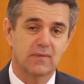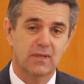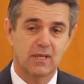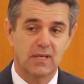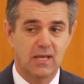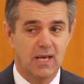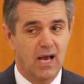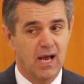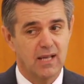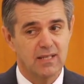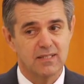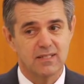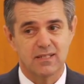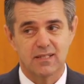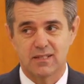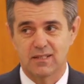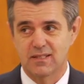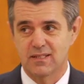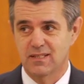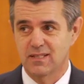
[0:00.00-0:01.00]
He
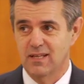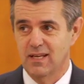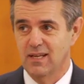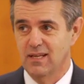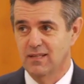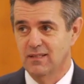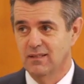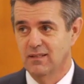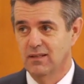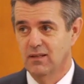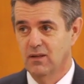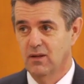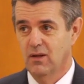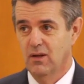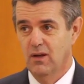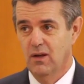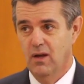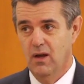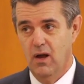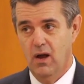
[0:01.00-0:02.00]
answered and said,
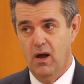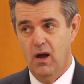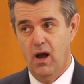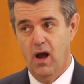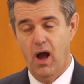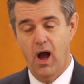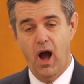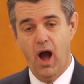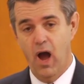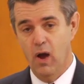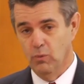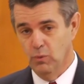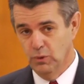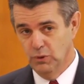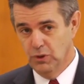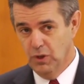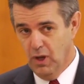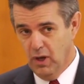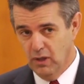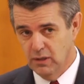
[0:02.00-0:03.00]
'I will
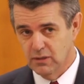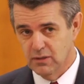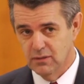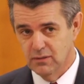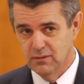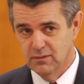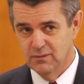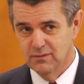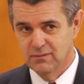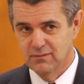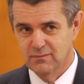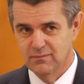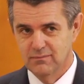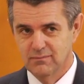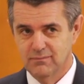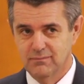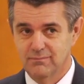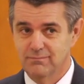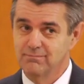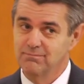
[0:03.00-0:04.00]
not,'
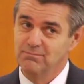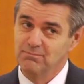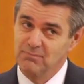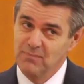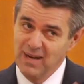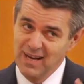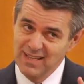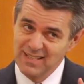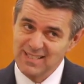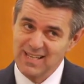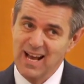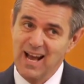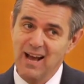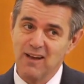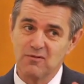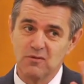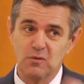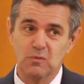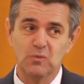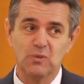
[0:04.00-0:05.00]
but
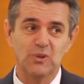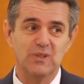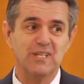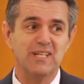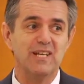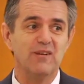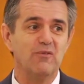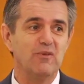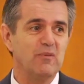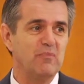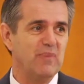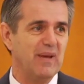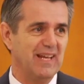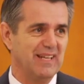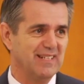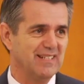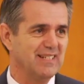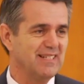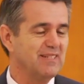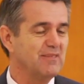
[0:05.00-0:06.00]
afterward he
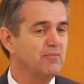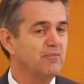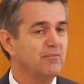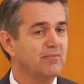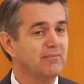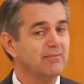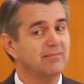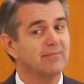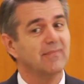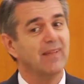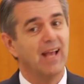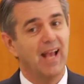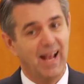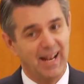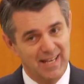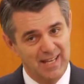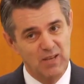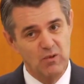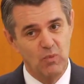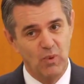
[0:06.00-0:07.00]
repented,
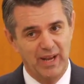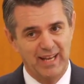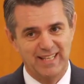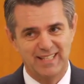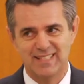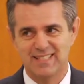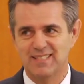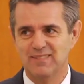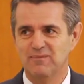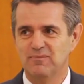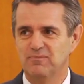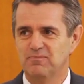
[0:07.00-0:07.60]
and he went.